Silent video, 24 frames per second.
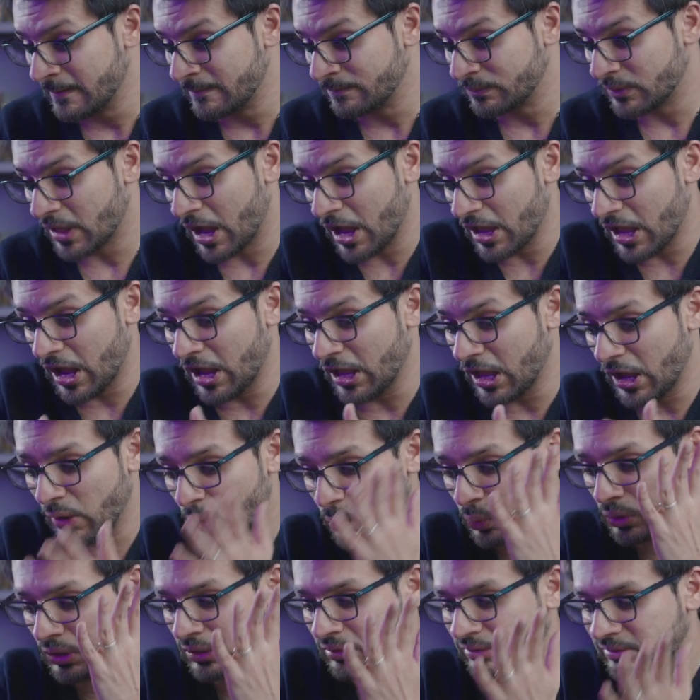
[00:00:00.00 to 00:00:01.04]
I
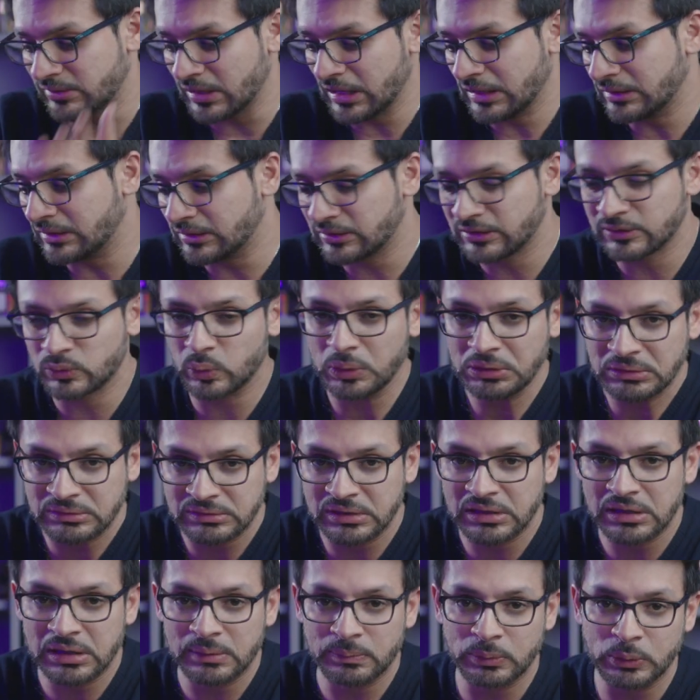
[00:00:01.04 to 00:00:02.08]
wouldn't say this is what
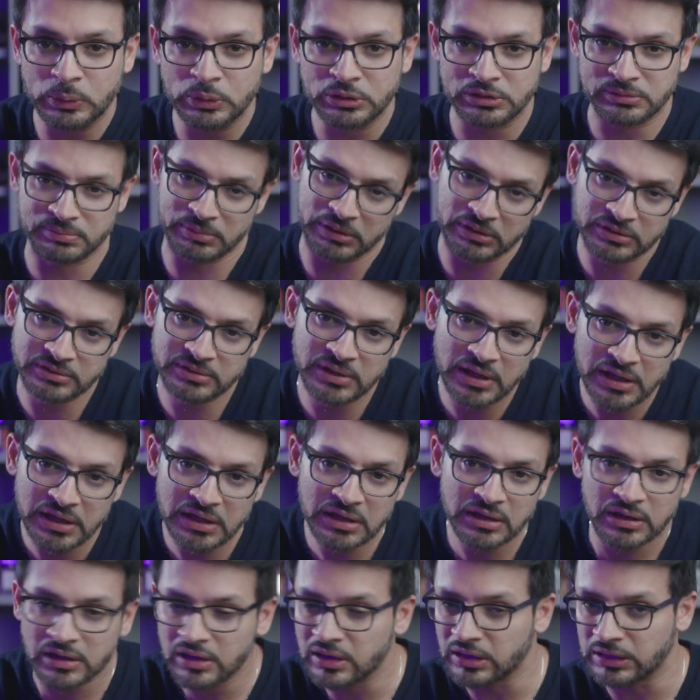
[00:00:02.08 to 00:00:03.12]
Singapore smells like
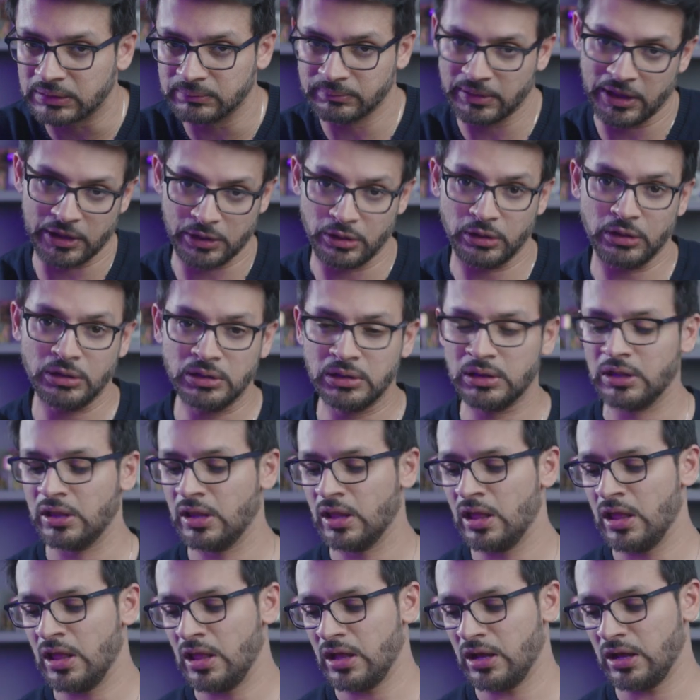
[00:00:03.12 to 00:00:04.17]
at all.
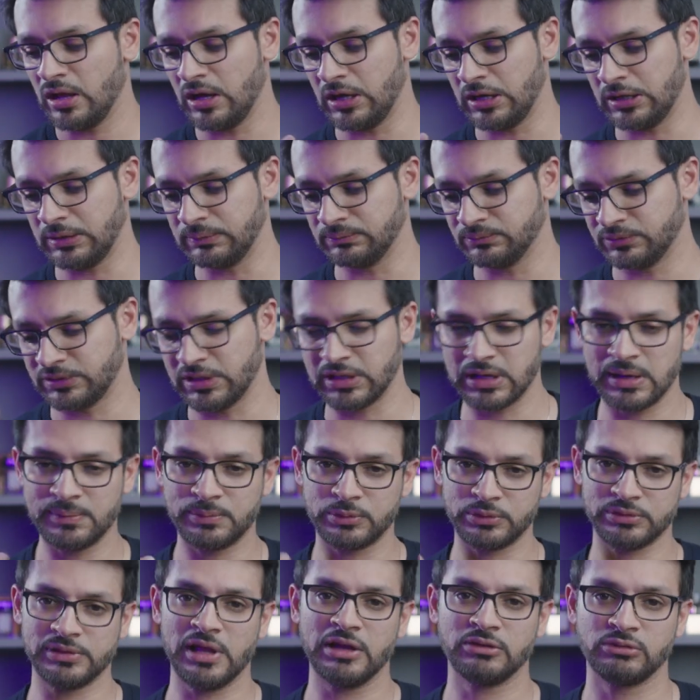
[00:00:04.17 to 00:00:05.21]

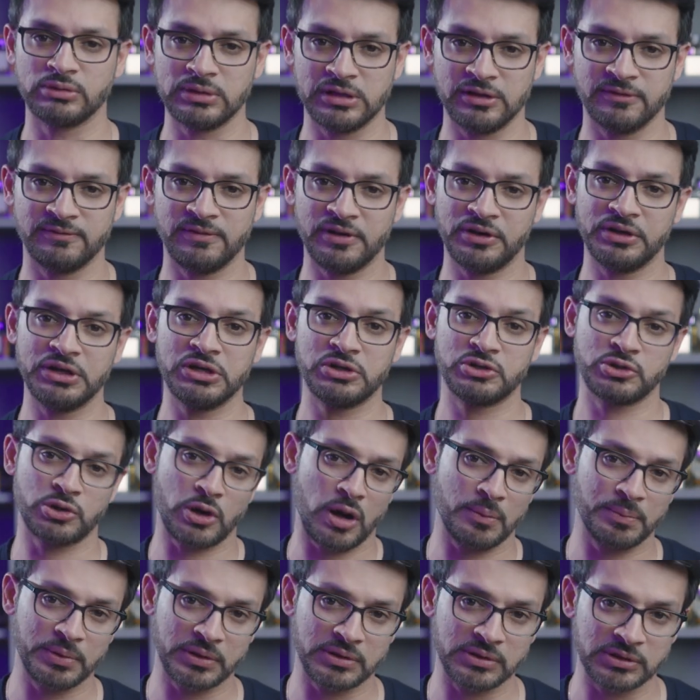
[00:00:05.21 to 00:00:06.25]
Singapore is actually a very
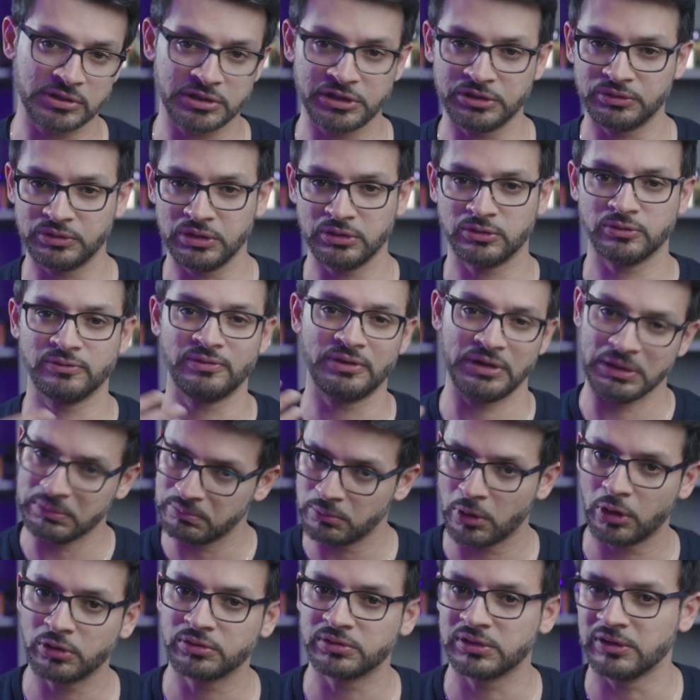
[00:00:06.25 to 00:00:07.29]
tropical country, so very
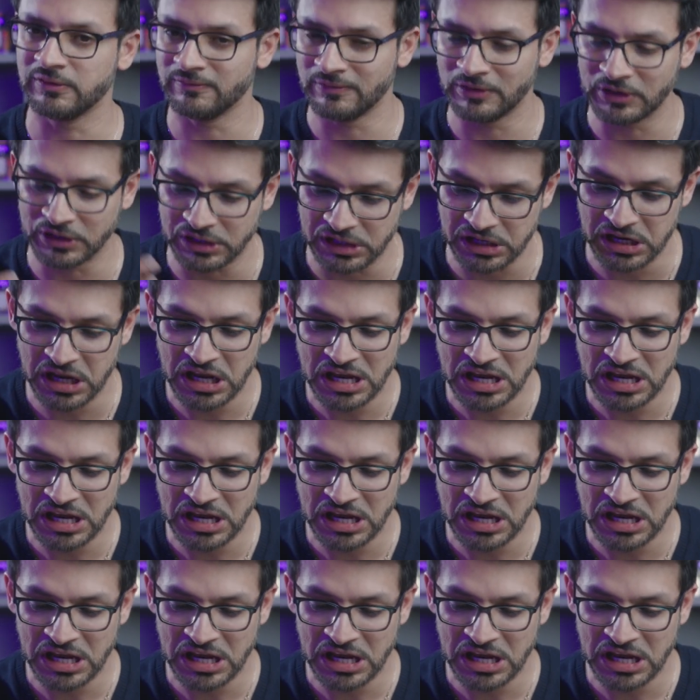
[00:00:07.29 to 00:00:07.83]
mossy, very